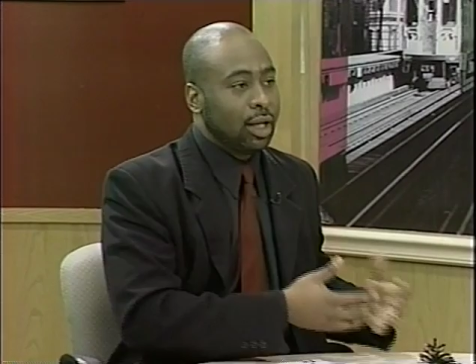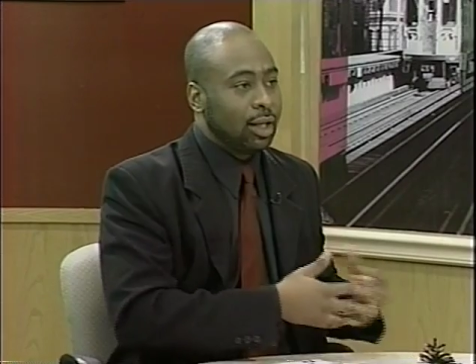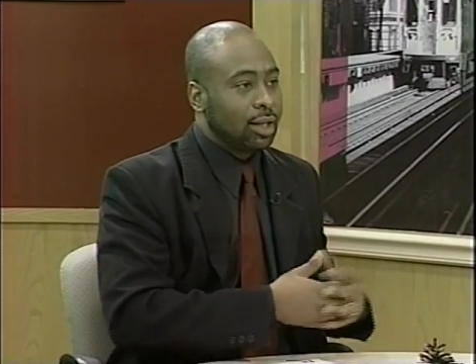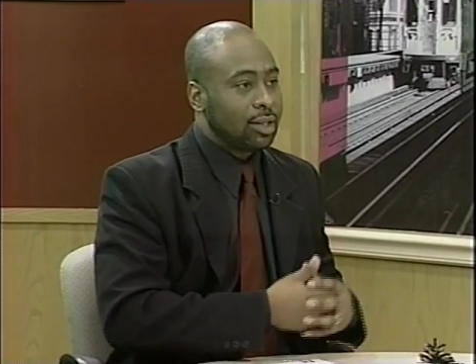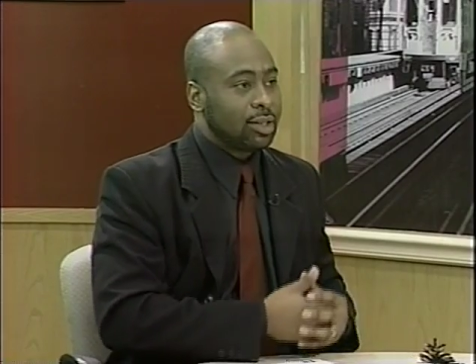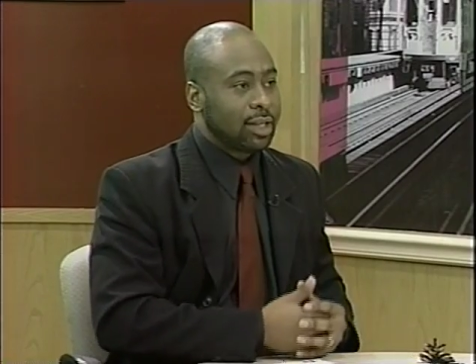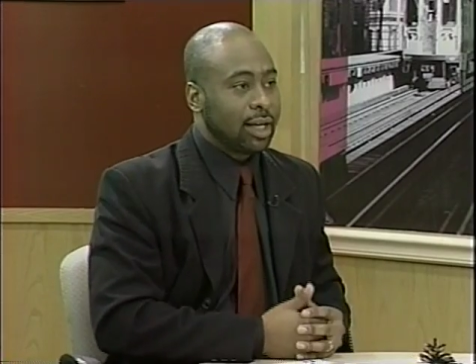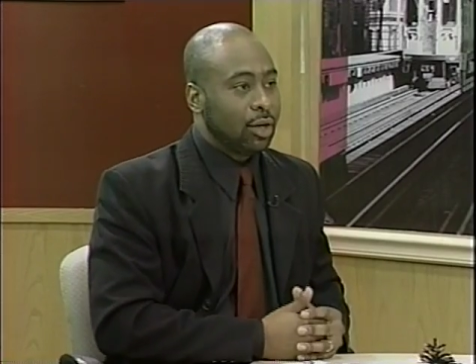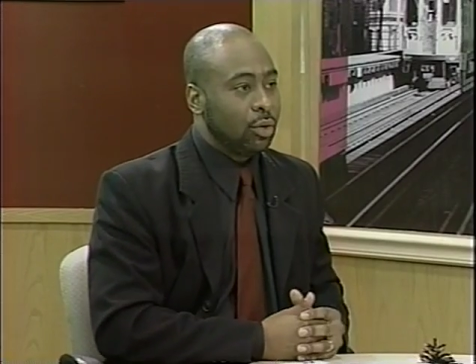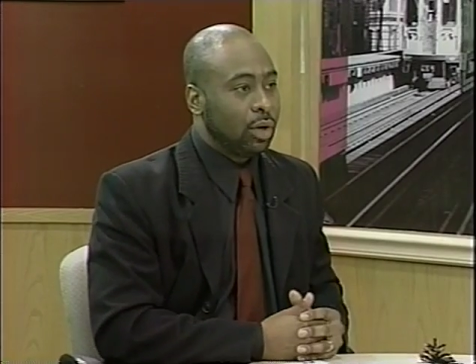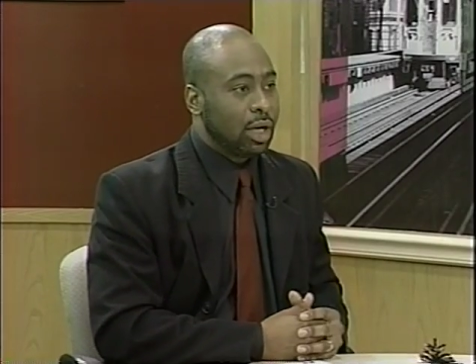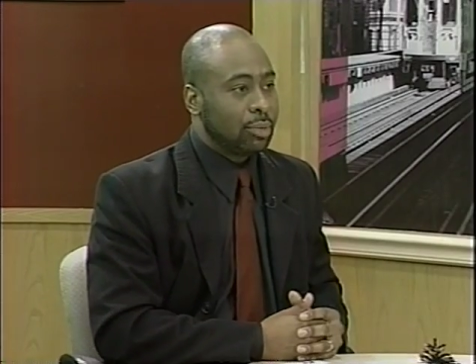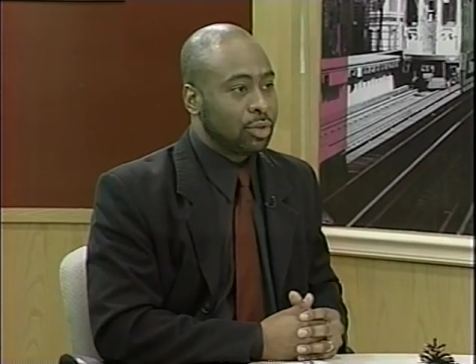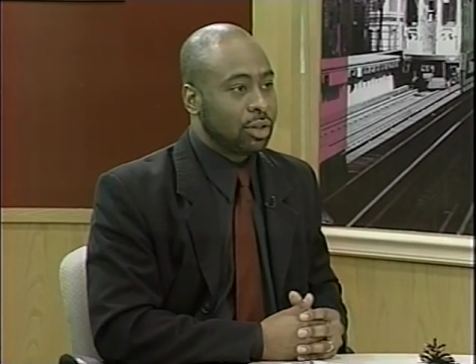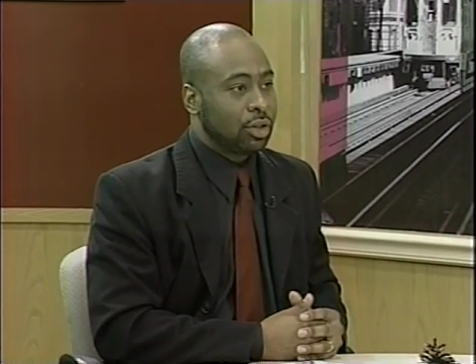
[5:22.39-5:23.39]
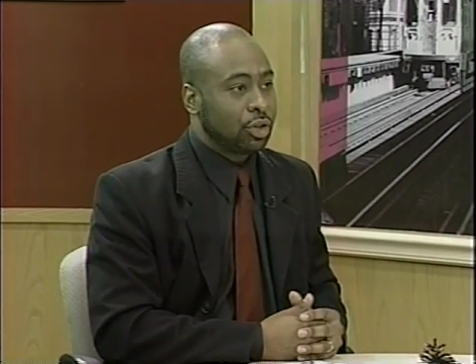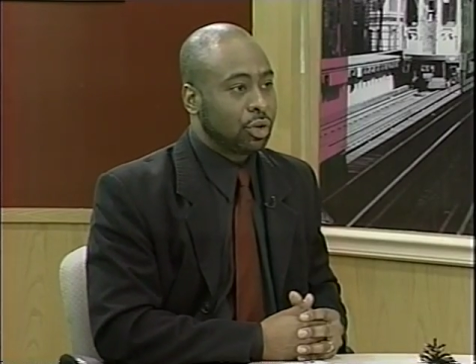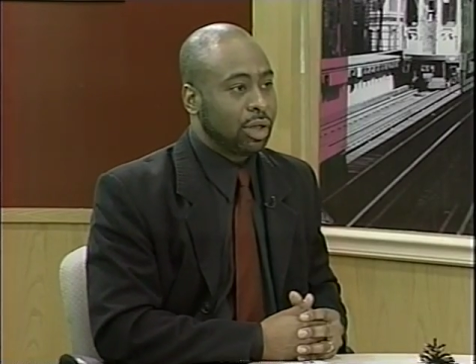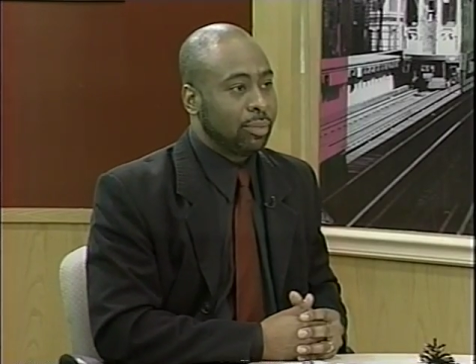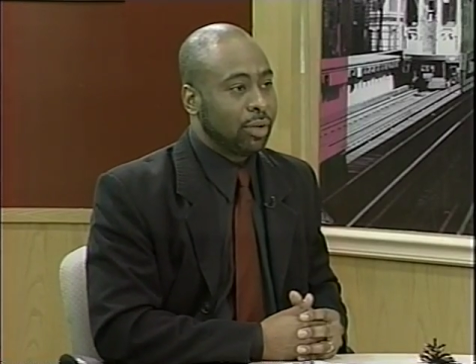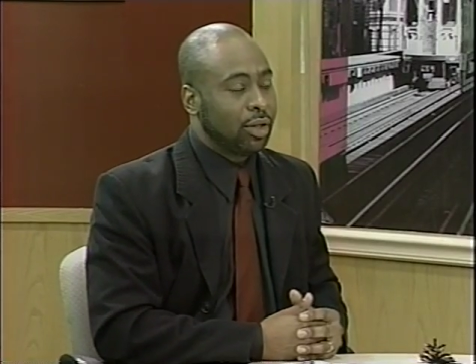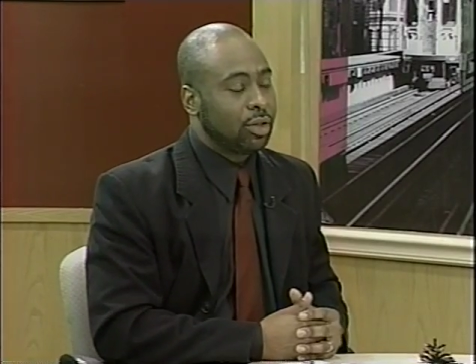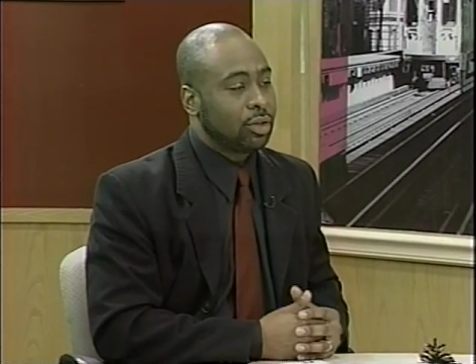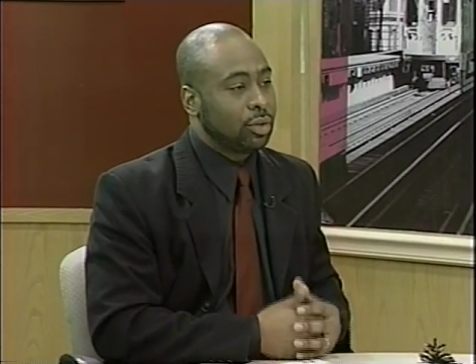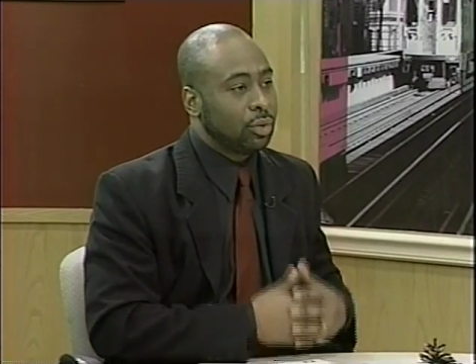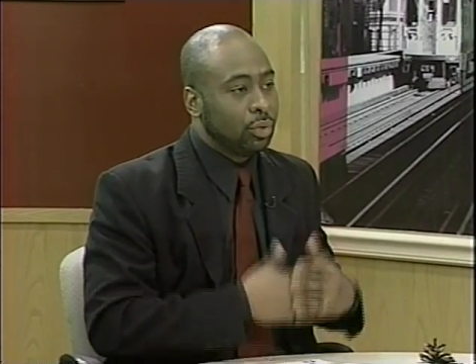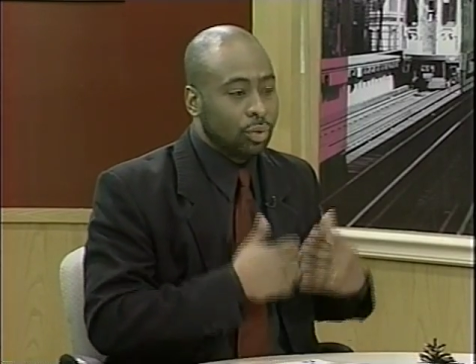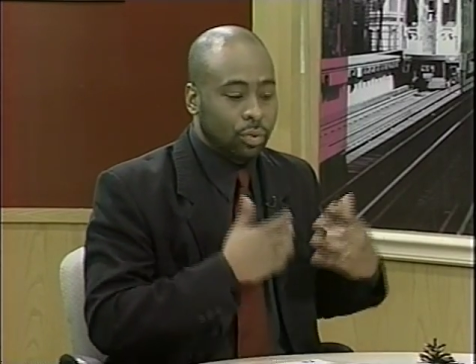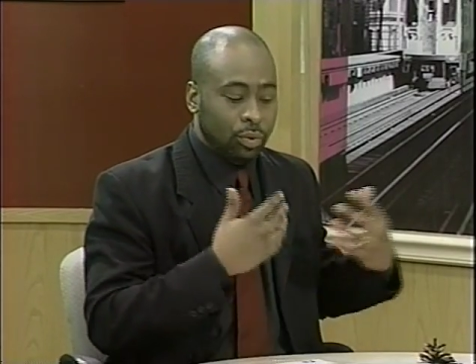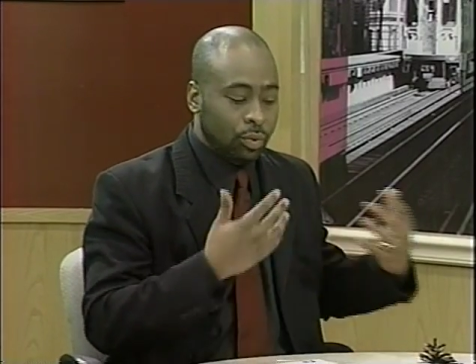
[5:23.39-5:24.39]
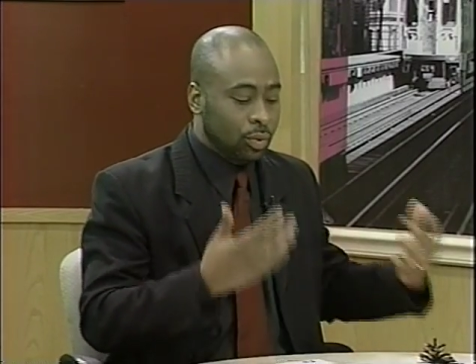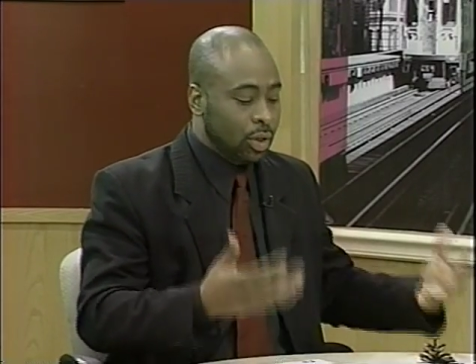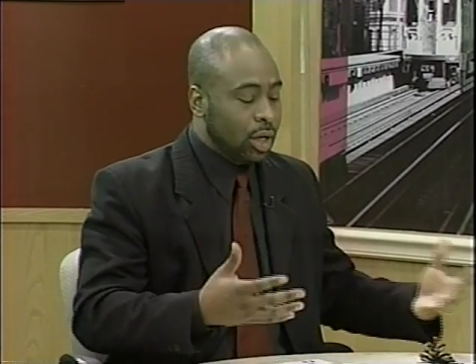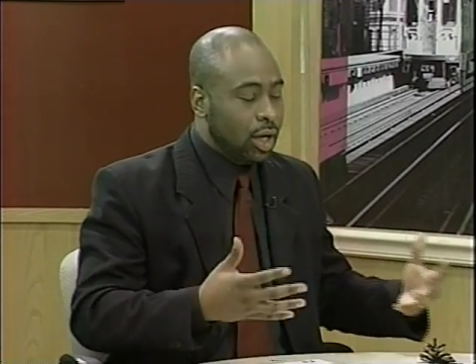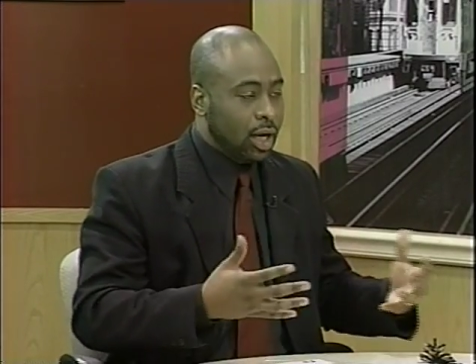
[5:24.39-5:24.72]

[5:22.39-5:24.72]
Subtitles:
let's say, who comes into treatment to